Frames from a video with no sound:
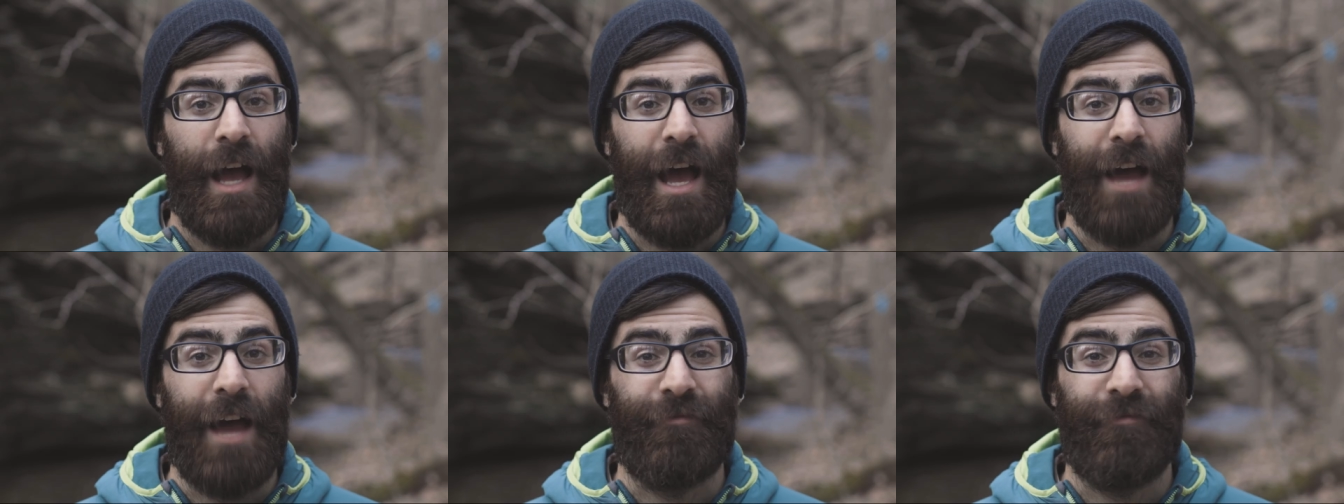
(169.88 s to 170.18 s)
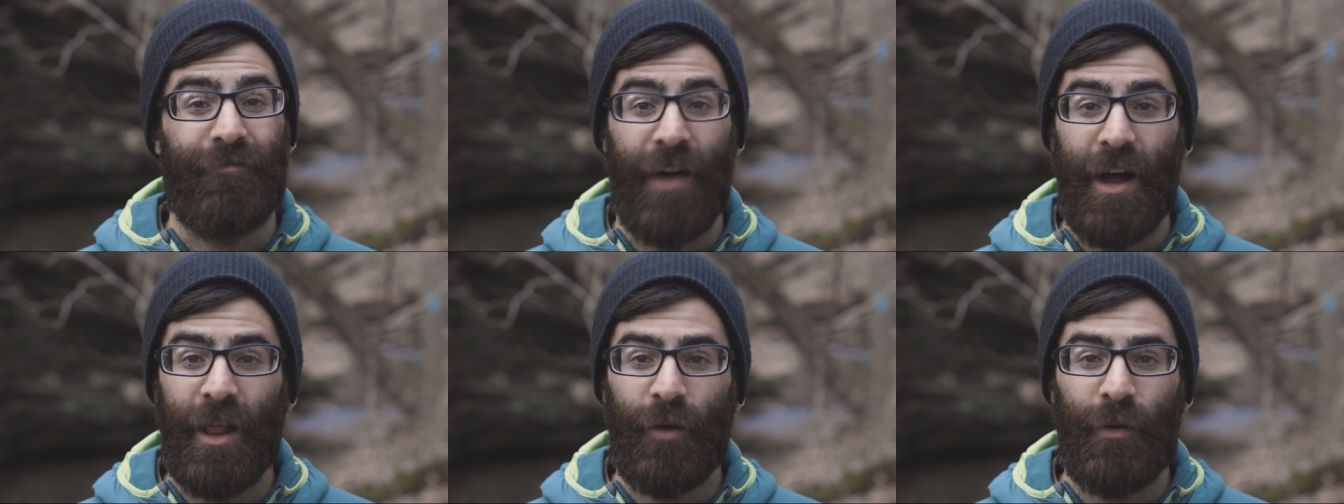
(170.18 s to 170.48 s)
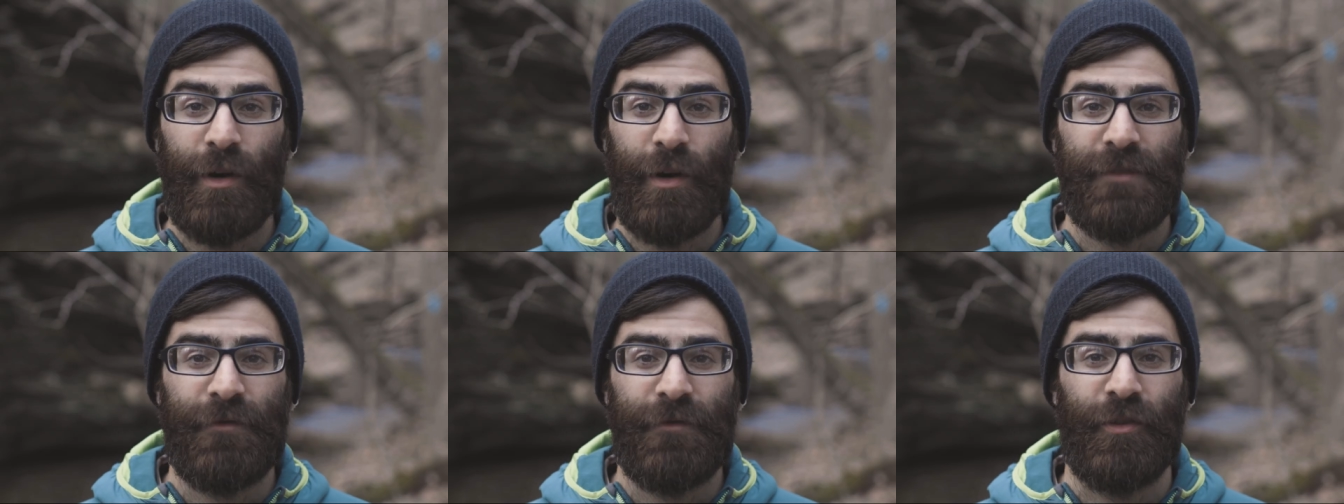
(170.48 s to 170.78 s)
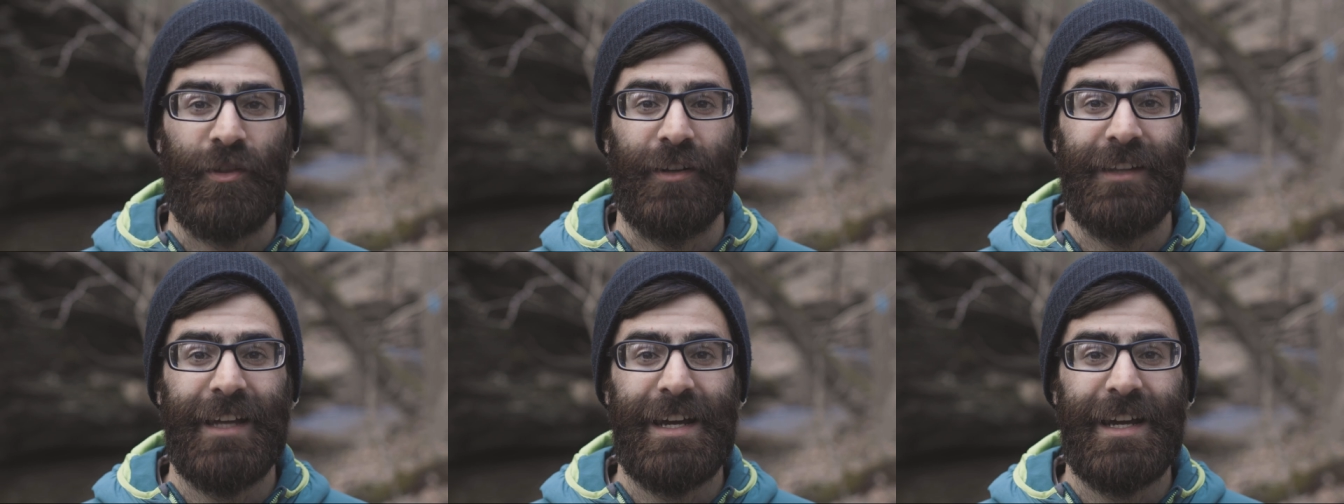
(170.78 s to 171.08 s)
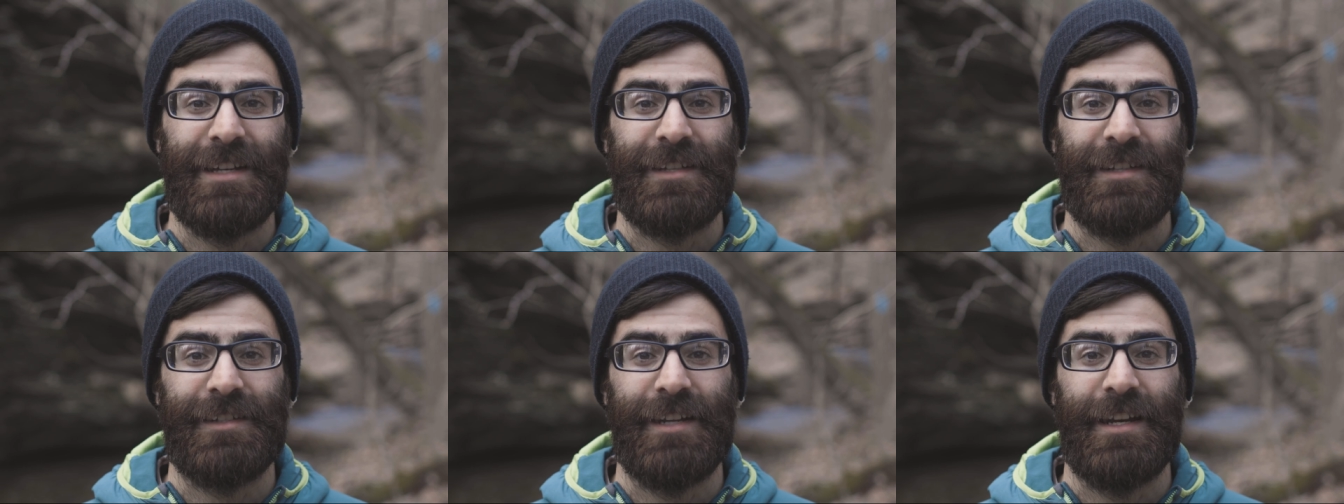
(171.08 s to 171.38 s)
And follow us for the
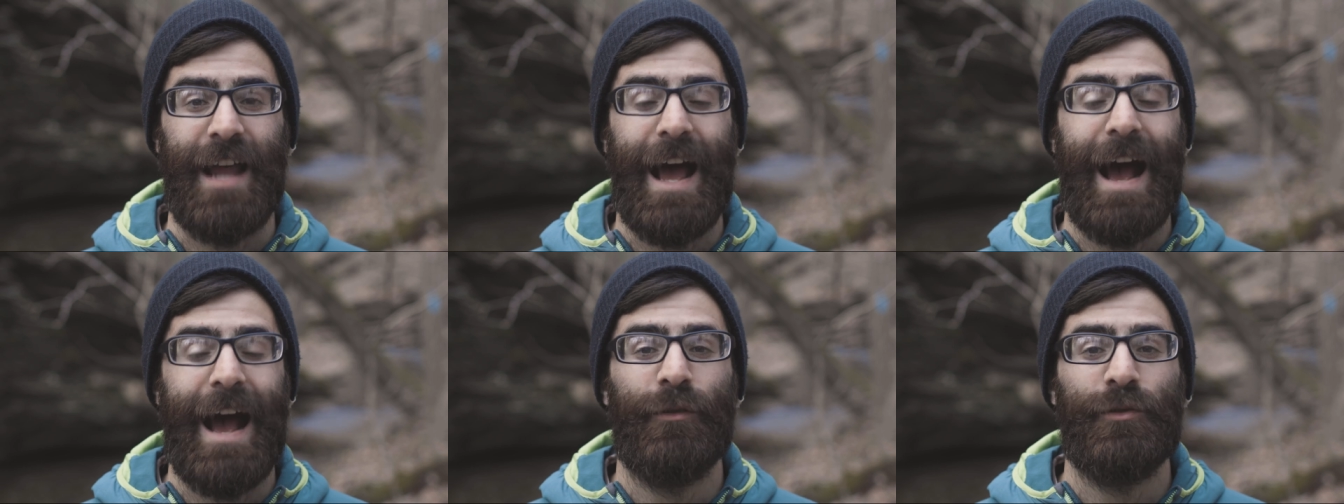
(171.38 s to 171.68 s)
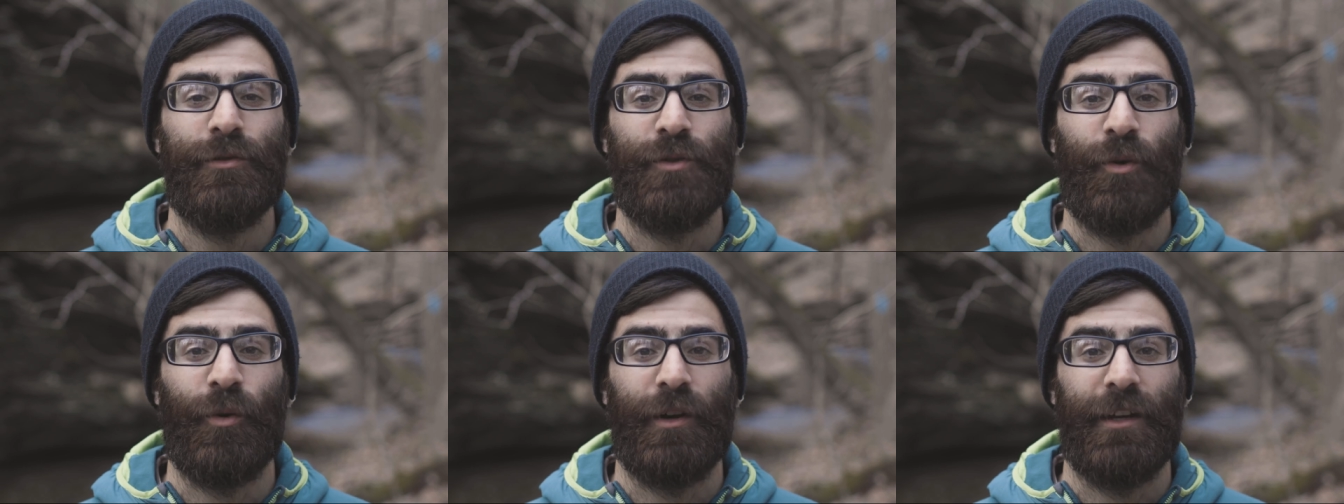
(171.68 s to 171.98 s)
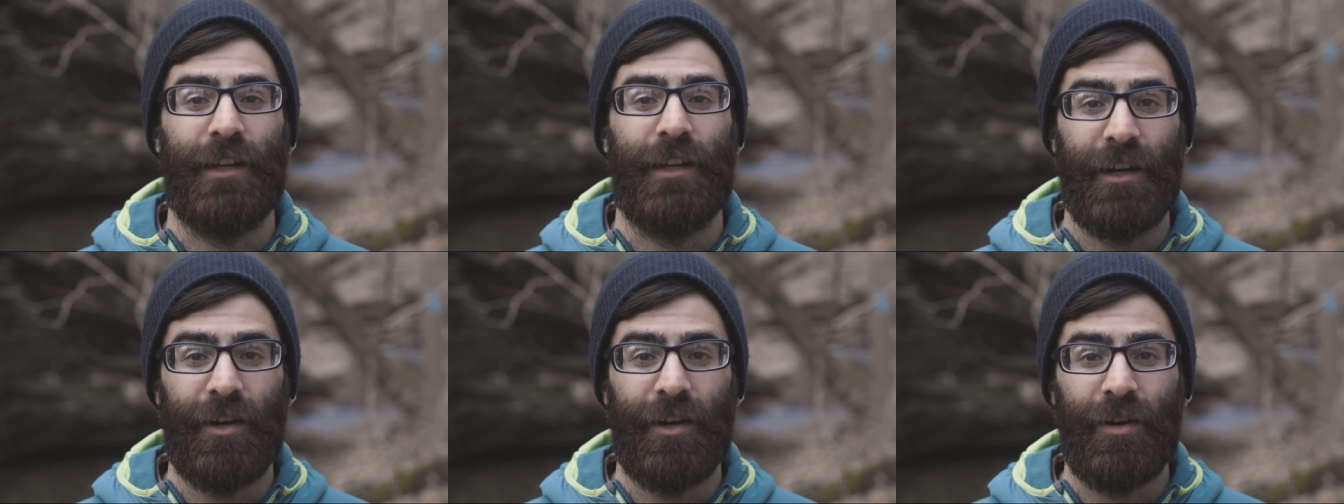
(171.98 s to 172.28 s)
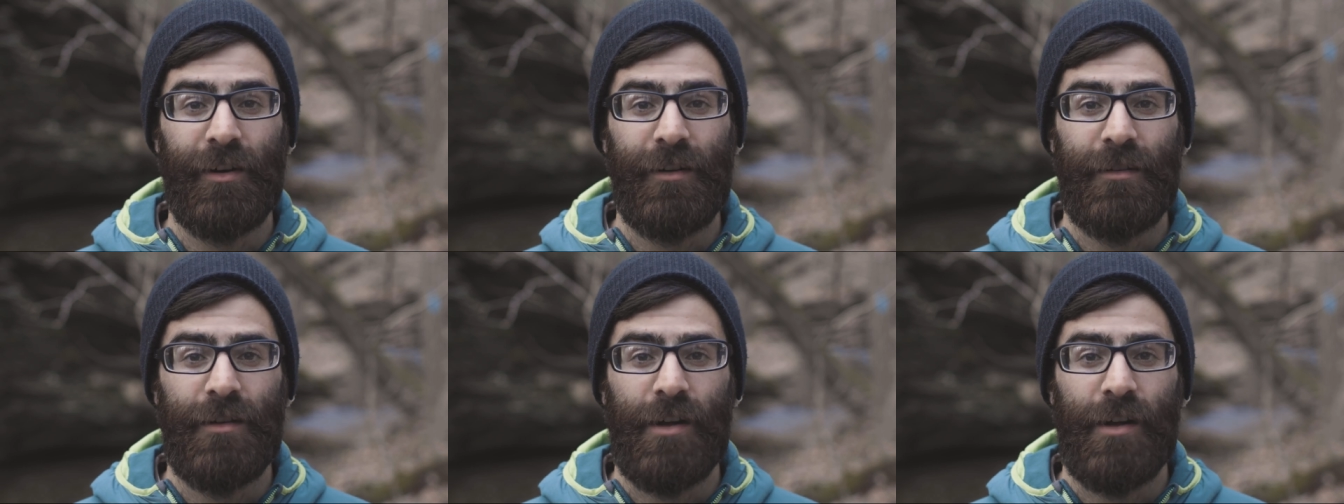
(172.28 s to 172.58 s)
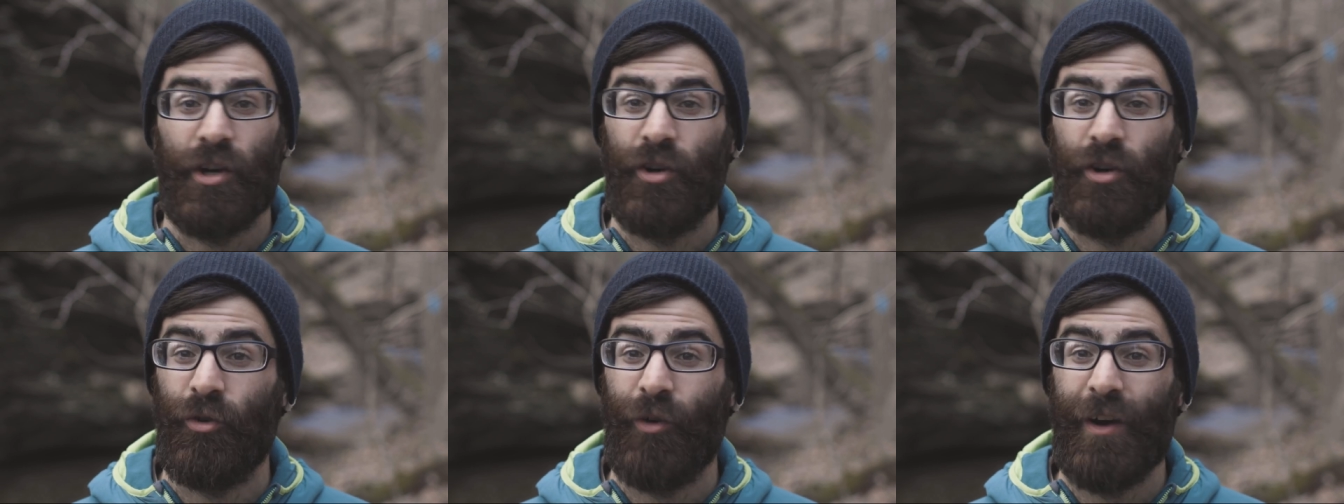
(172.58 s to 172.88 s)
latest in outdoor gear,
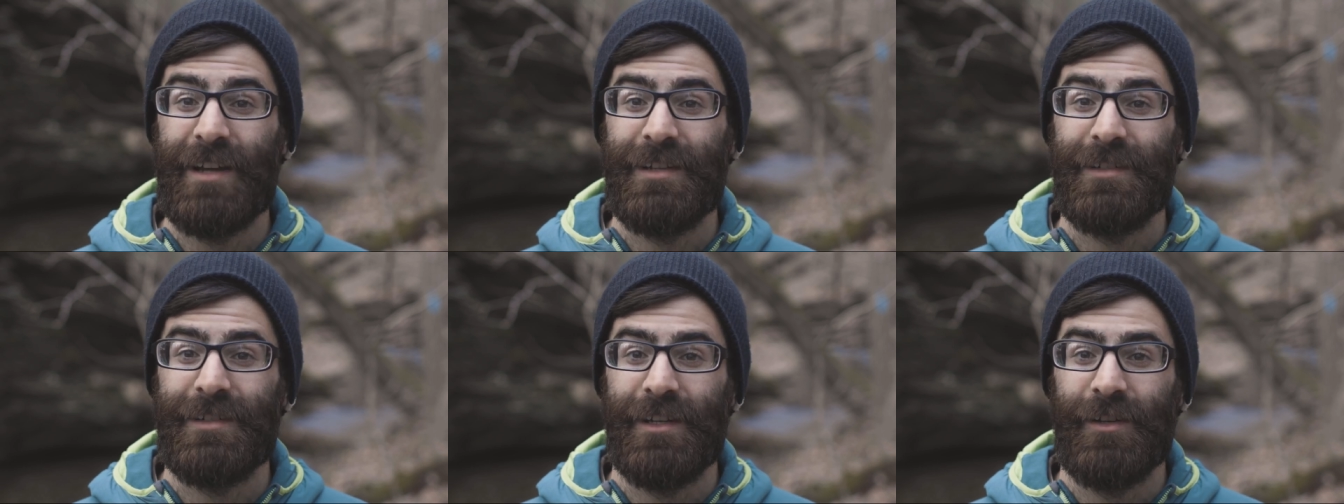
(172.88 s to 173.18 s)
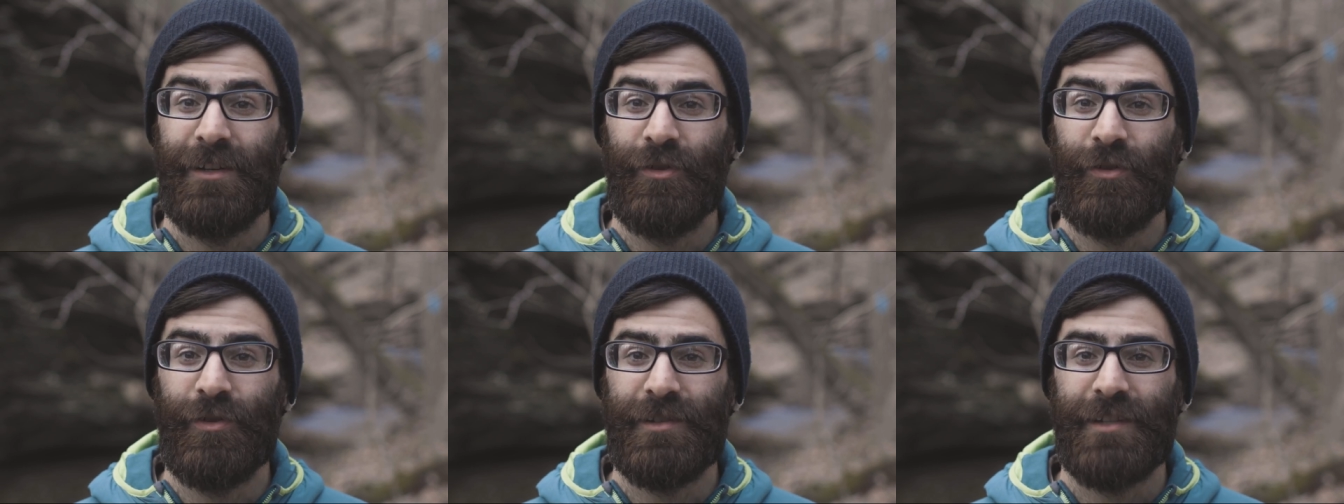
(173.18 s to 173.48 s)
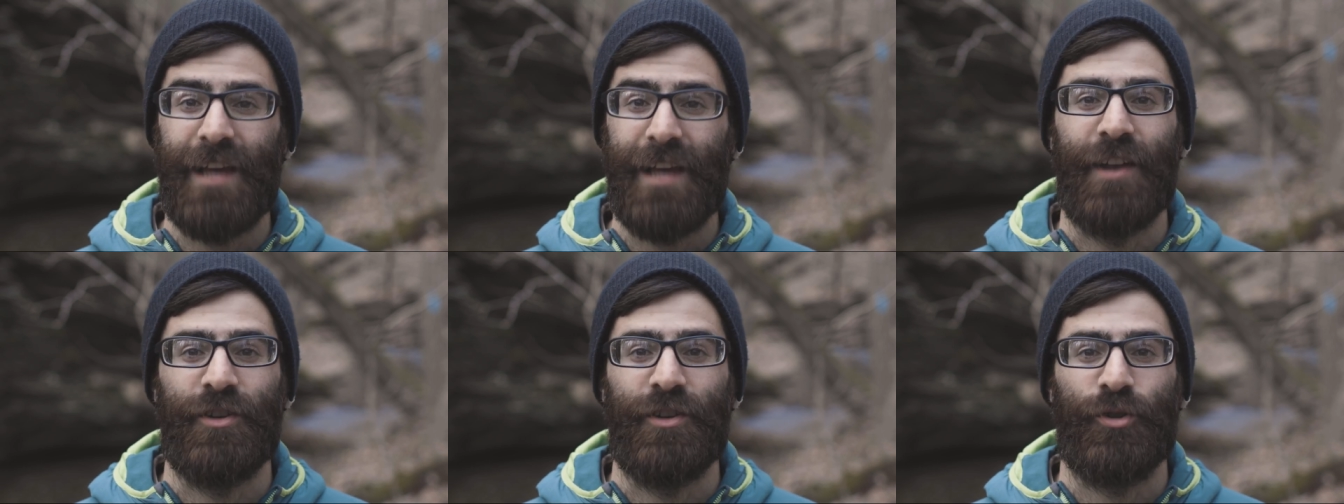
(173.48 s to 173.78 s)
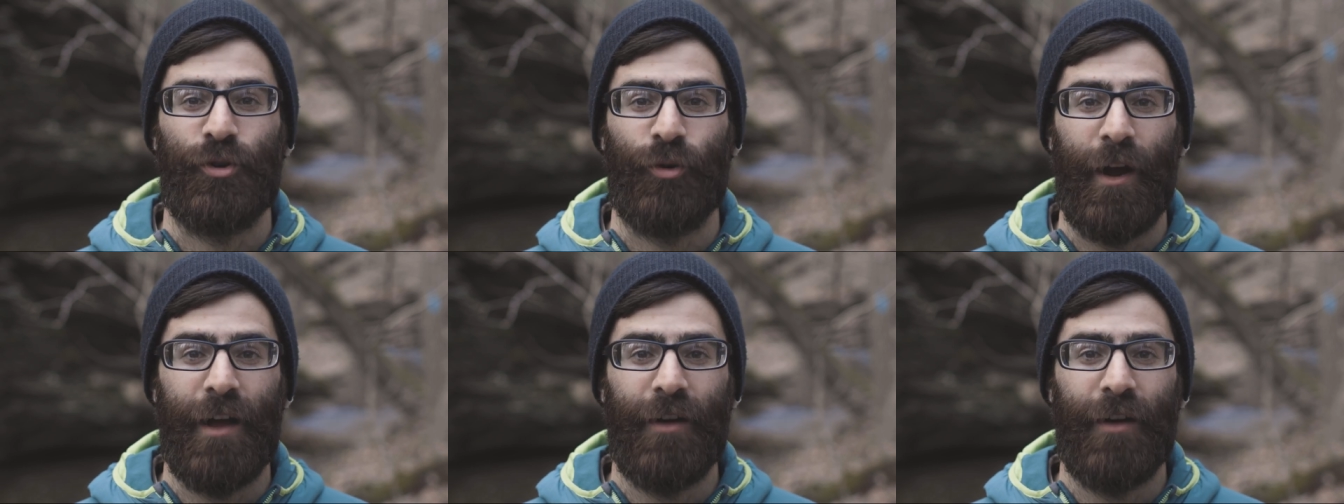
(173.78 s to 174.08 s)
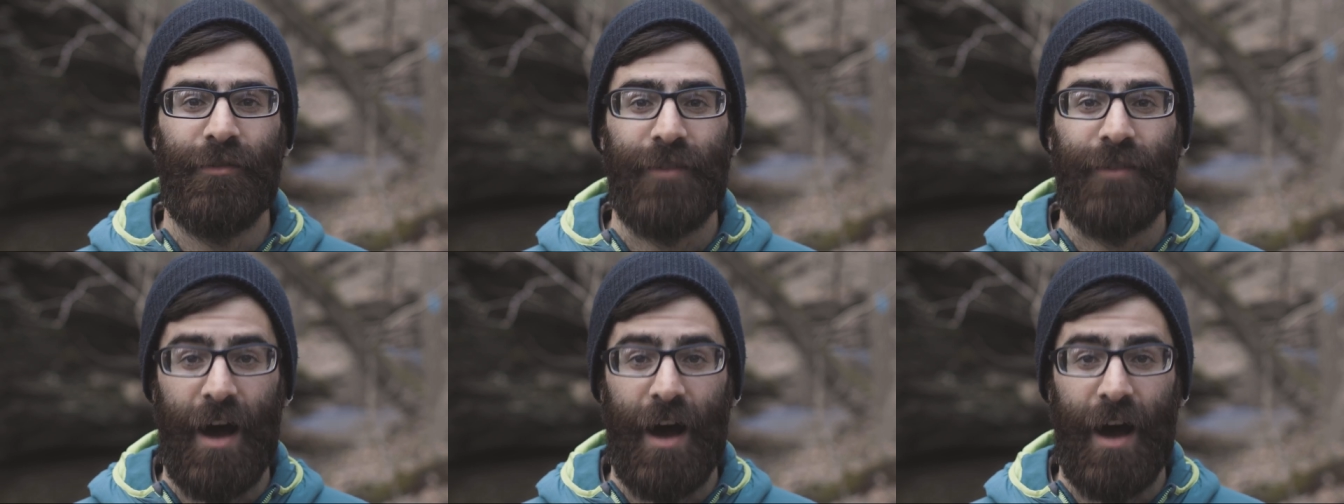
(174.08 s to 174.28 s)
great deals, and trail